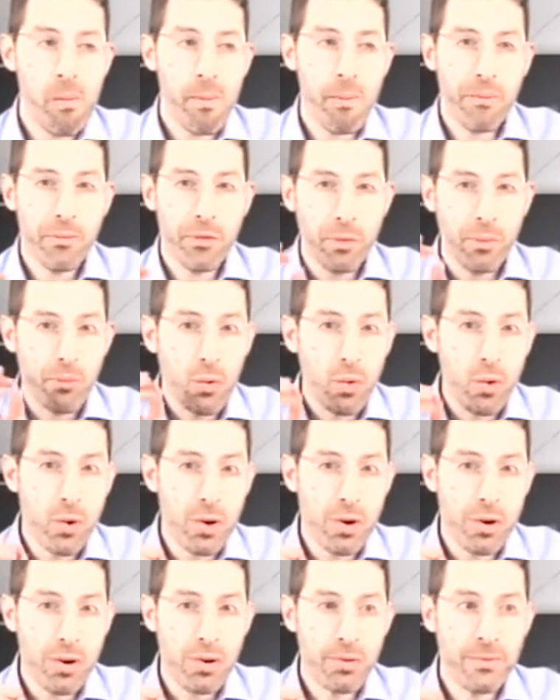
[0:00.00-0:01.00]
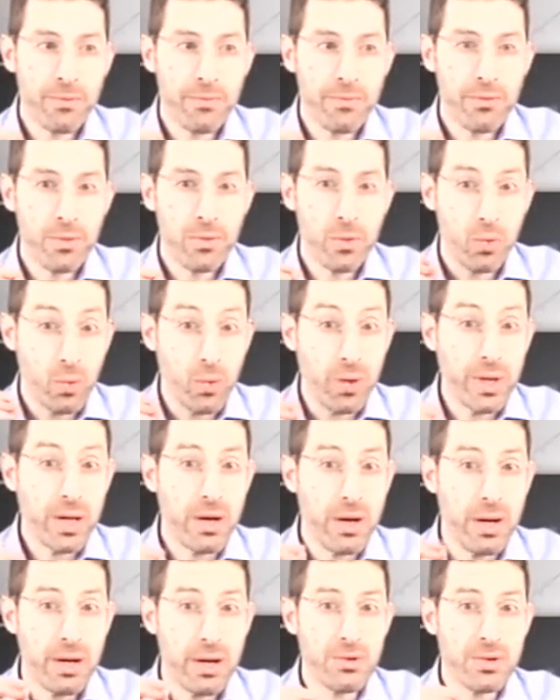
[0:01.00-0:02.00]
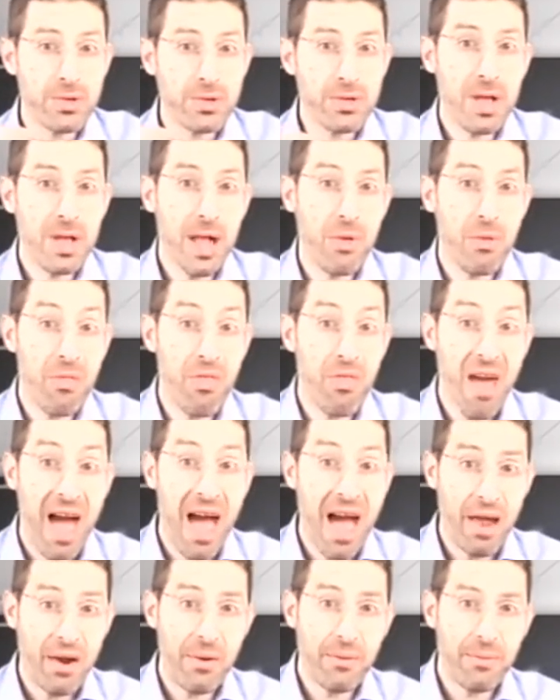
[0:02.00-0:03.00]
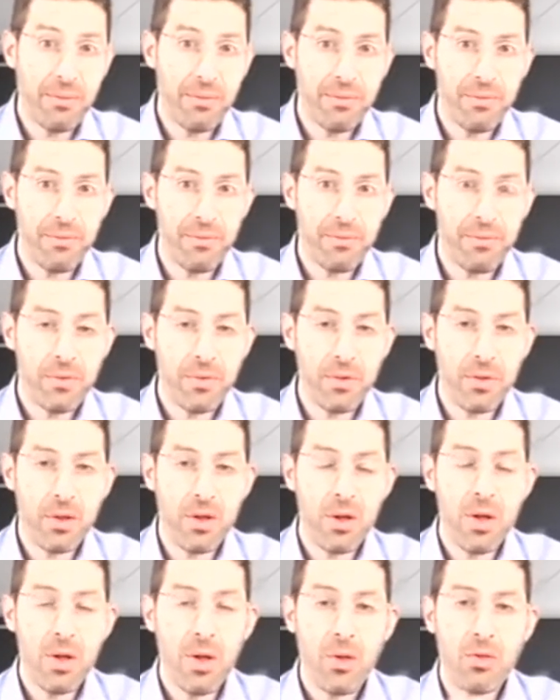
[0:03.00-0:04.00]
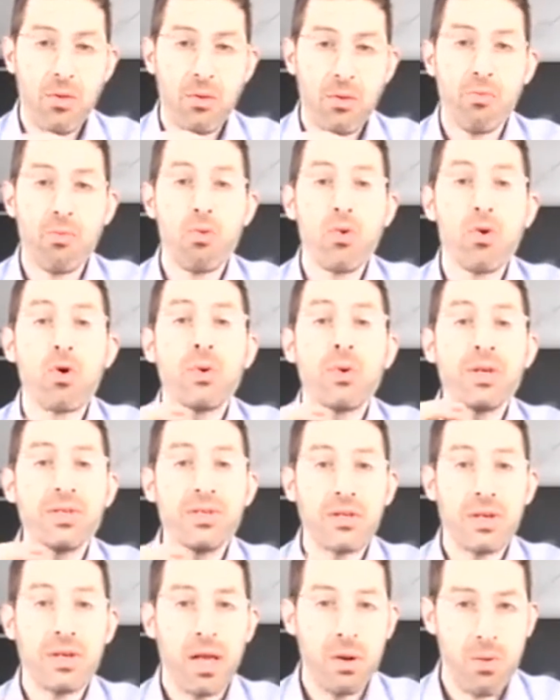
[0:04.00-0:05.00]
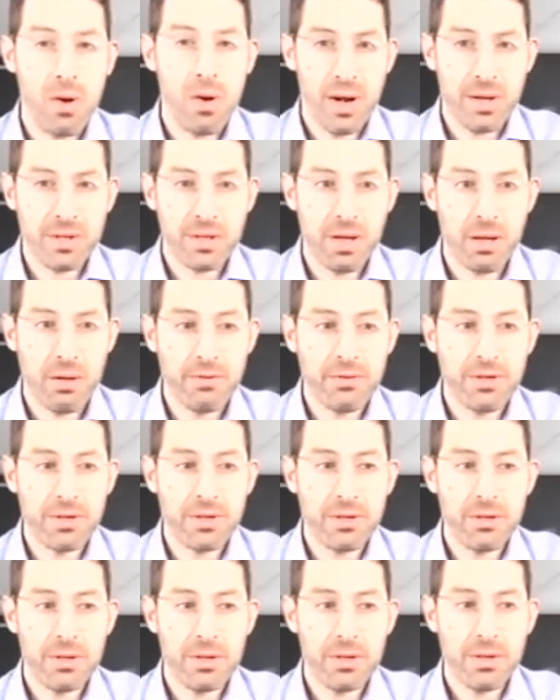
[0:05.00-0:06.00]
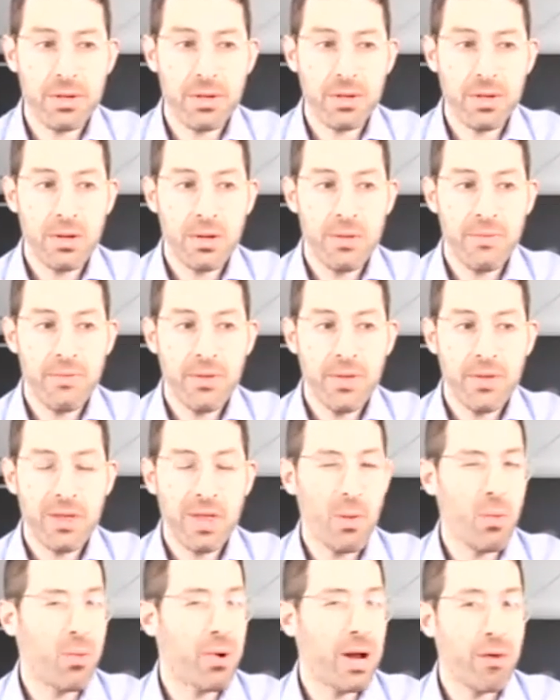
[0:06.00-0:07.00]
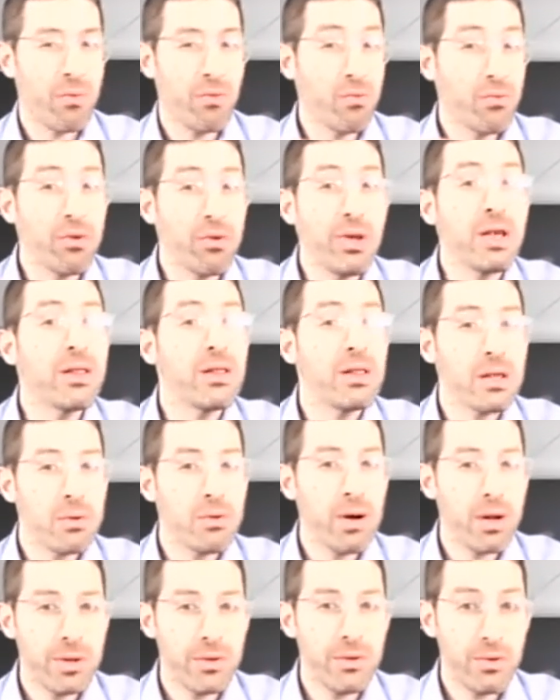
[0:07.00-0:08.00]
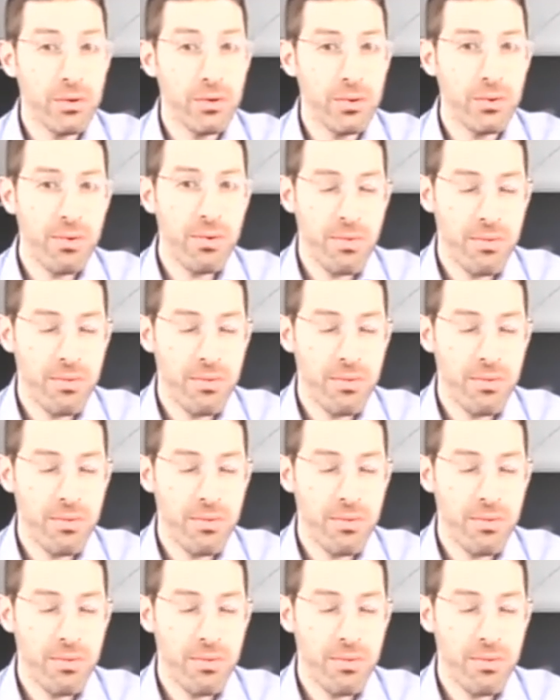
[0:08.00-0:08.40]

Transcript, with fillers: The more we understand that, the more we say to ourselves, then what I really want to do